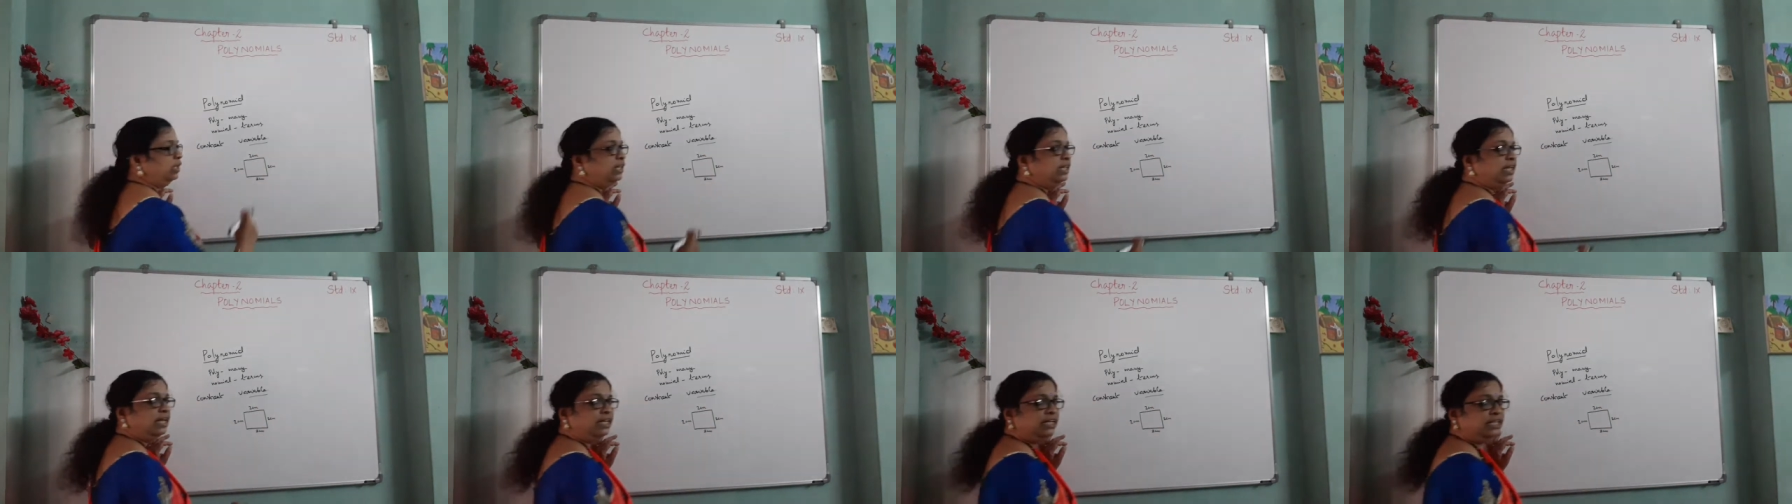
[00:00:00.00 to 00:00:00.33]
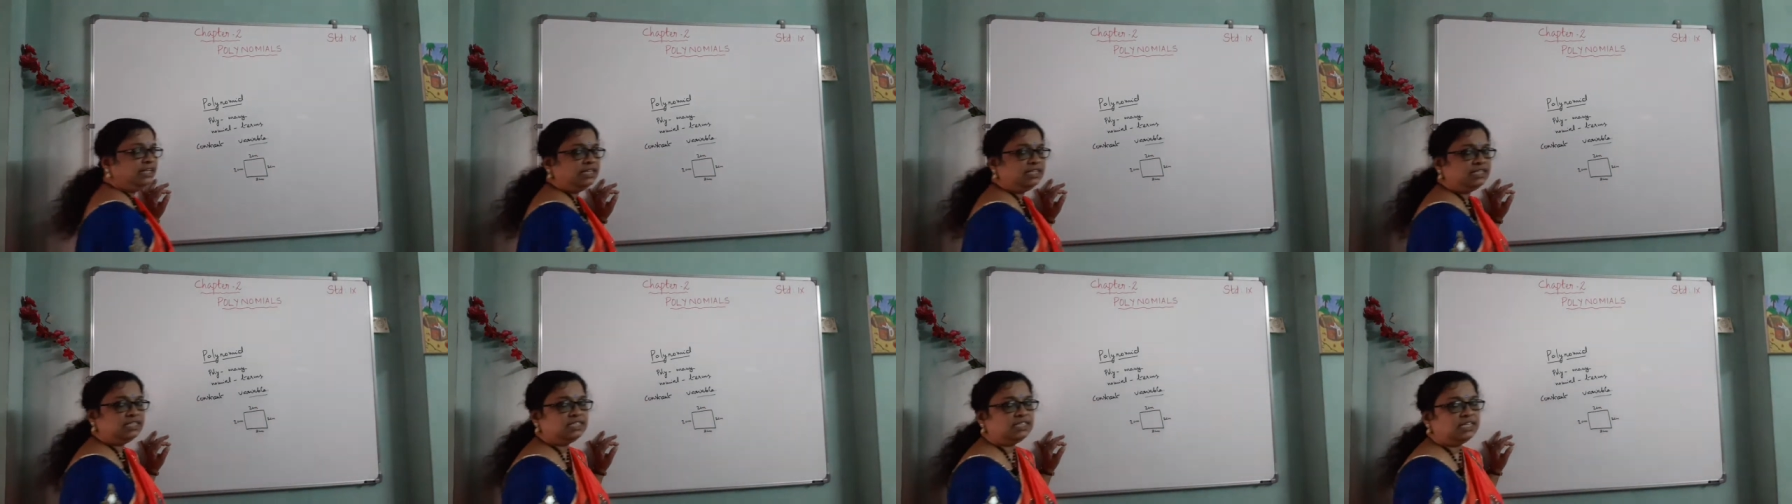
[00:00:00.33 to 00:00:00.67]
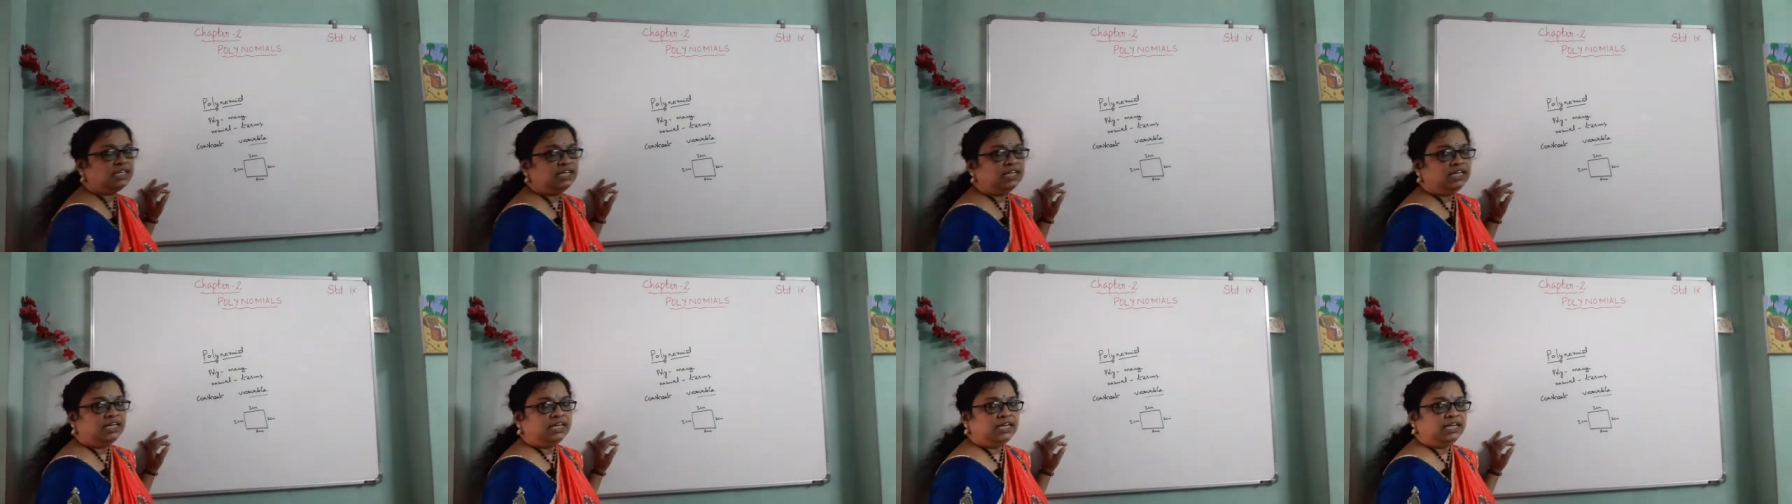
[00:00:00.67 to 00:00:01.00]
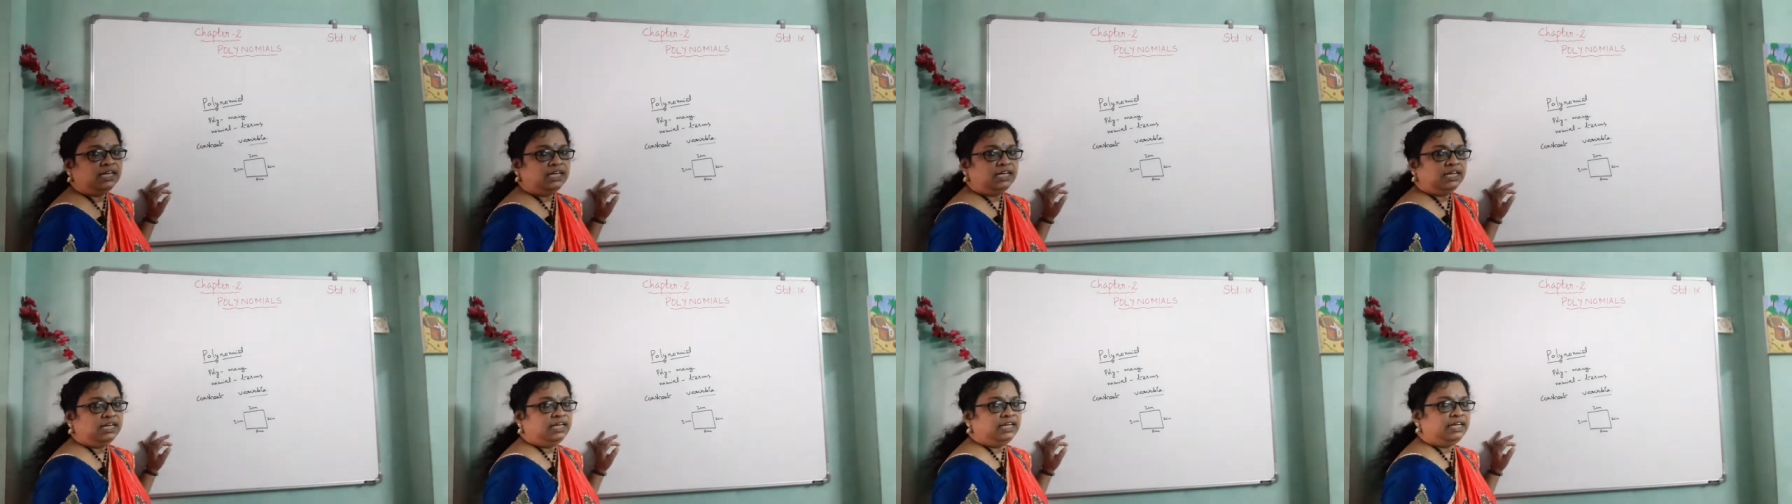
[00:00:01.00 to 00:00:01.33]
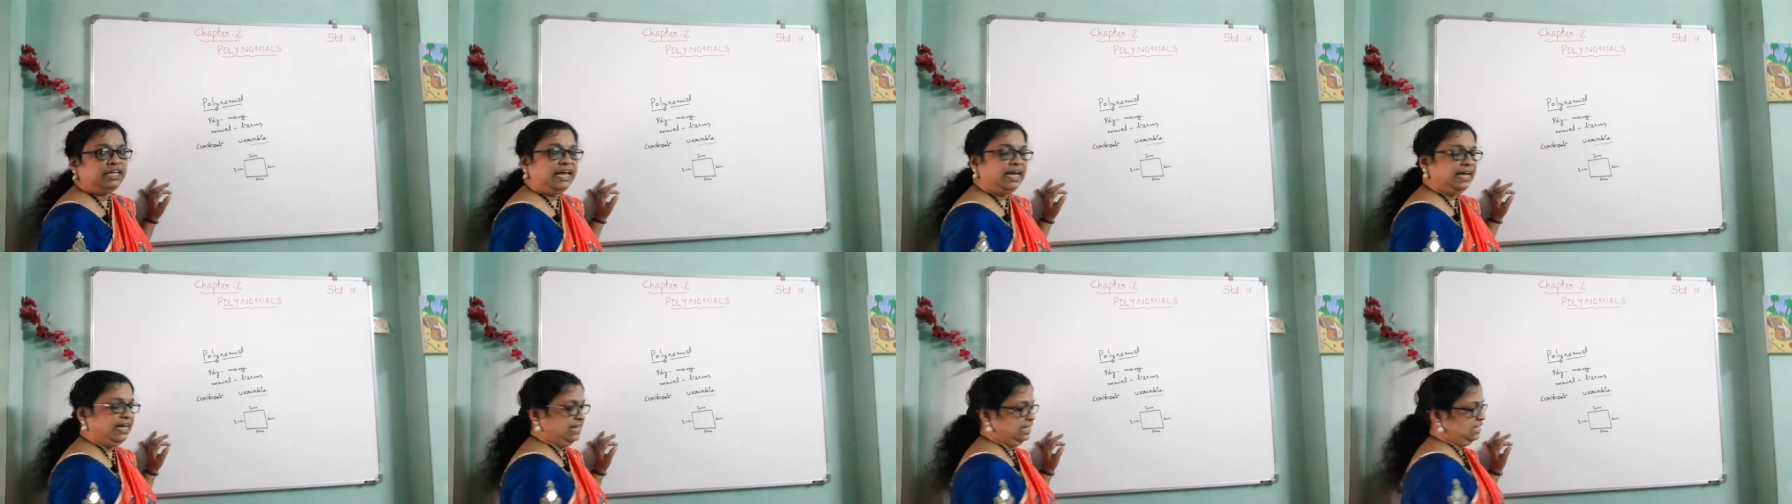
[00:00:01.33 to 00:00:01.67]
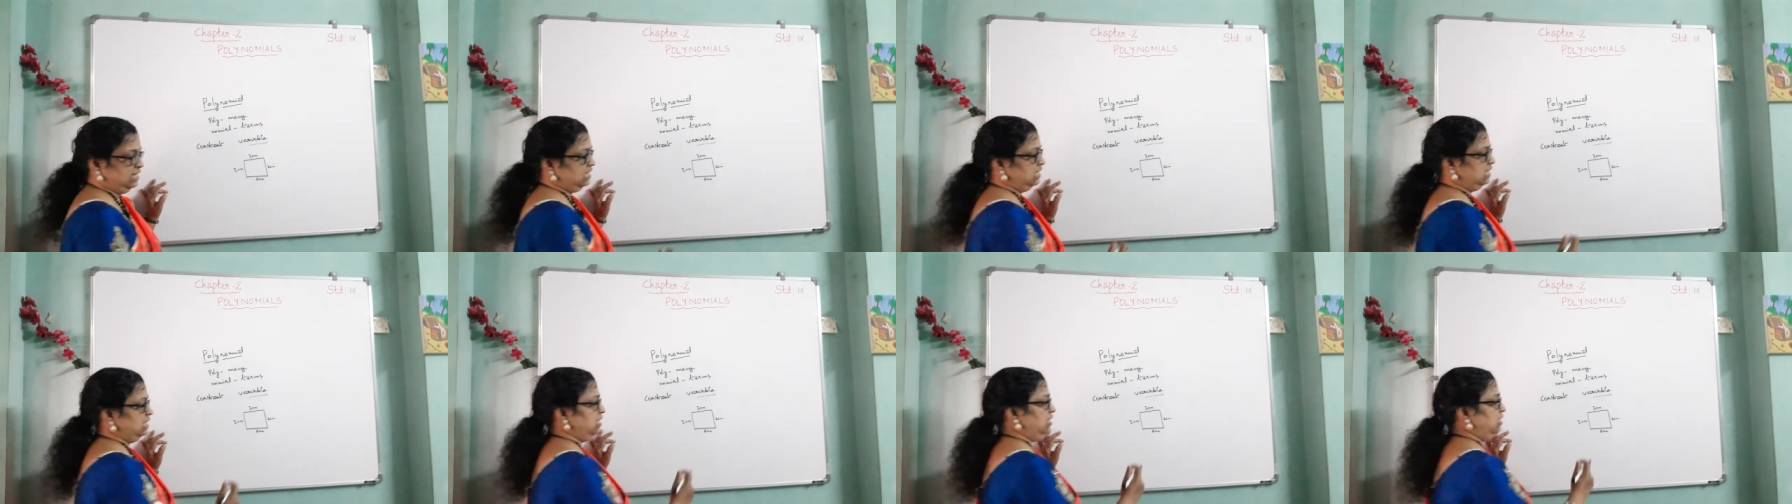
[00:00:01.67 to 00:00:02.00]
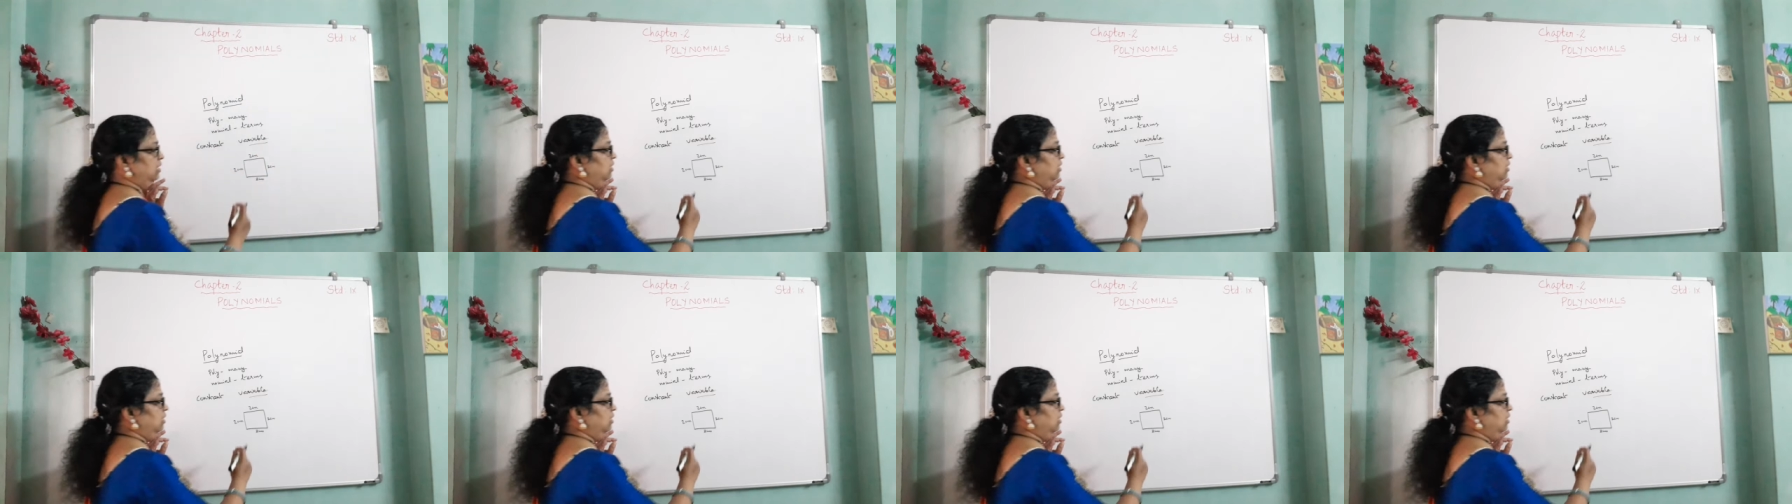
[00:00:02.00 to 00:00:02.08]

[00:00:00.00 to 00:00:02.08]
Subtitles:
that is 8.